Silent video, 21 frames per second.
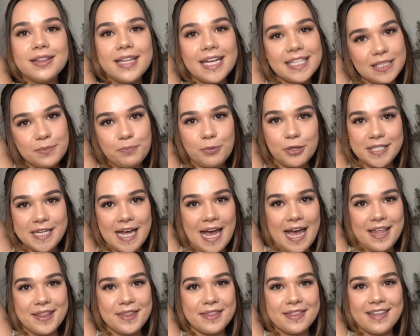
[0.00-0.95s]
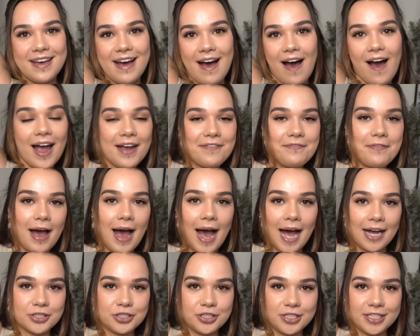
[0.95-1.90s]
let's pretend that I've
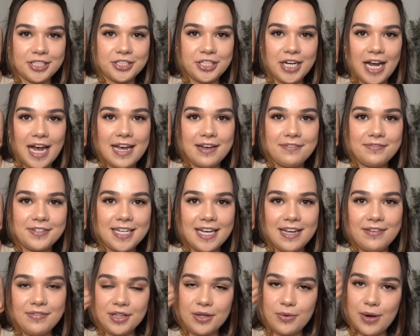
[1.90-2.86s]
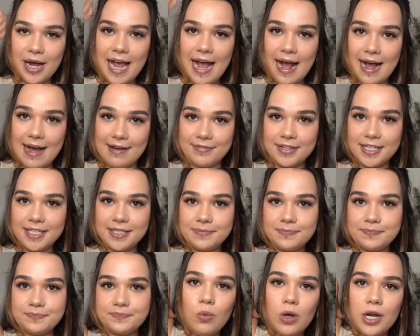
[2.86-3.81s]
actually shaved, even though I haven't.
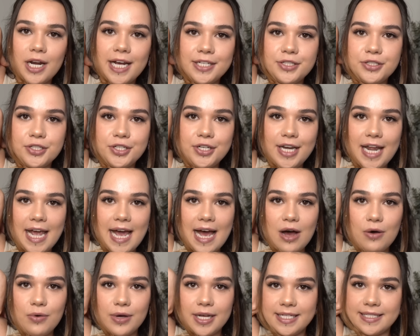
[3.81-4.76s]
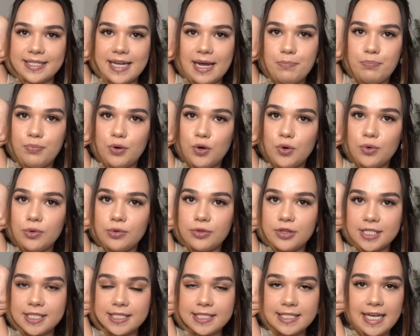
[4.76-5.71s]
What I do now is I pull
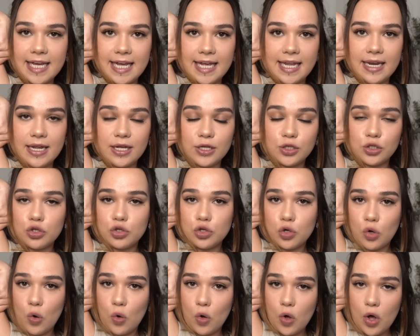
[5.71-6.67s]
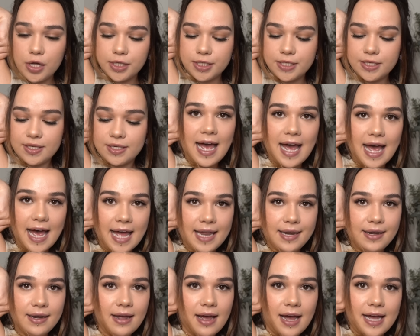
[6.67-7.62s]
the skin taut
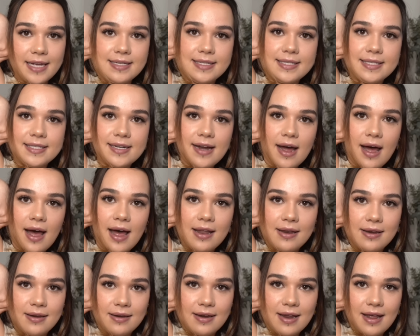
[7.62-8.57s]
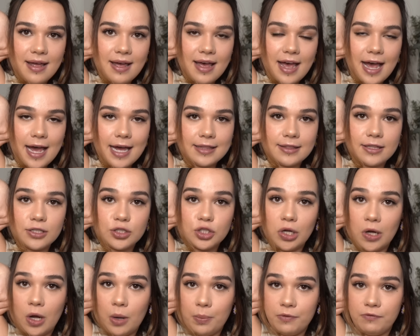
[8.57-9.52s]
and I start at the
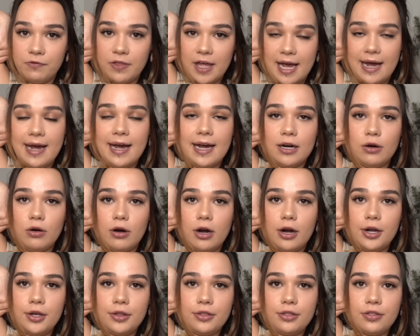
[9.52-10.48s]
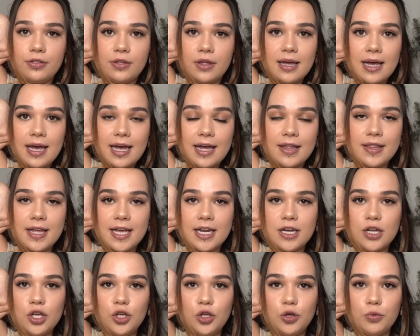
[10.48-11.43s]
top of the hair growth, and
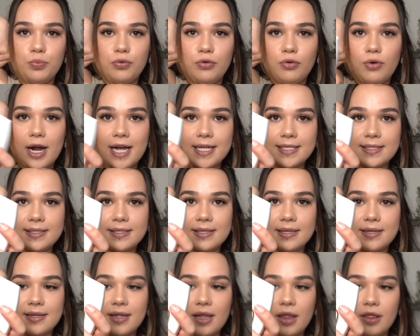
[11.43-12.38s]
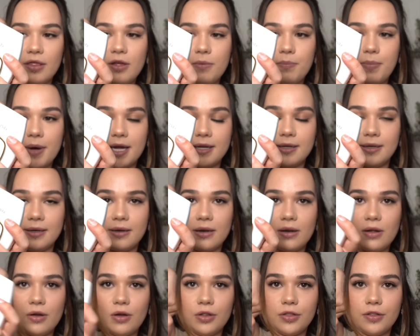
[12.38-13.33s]
then you press the button
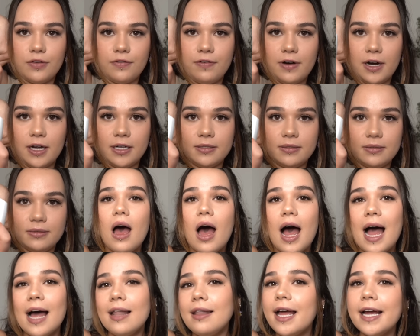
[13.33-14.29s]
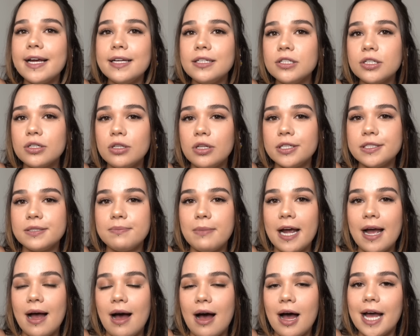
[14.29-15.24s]
on the front. I like to close
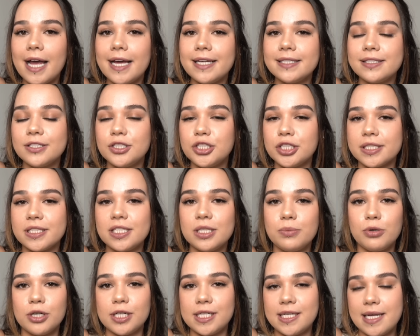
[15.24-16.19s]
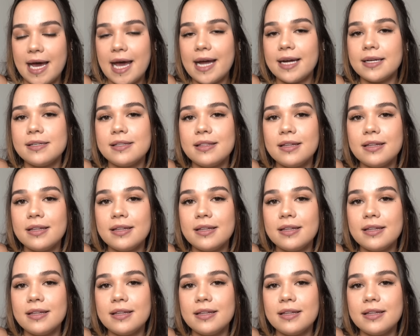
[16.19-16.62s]
my eyes just to protect